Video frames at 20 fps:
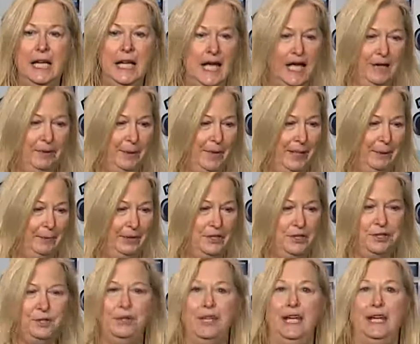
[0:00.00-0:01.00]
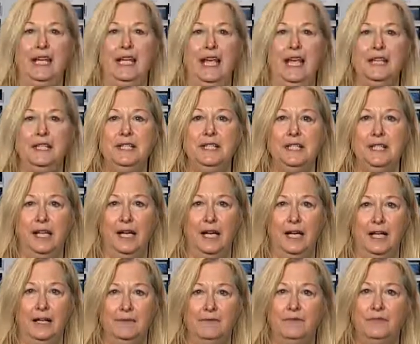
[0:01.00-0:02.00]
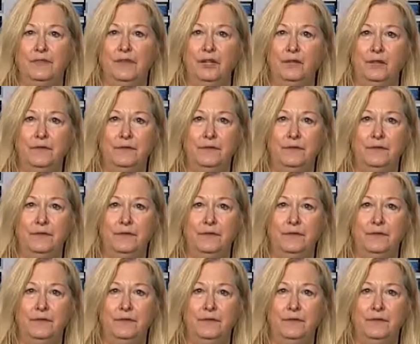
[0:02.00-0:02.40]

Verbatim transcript: And I've been able to do that again today, and I'm very,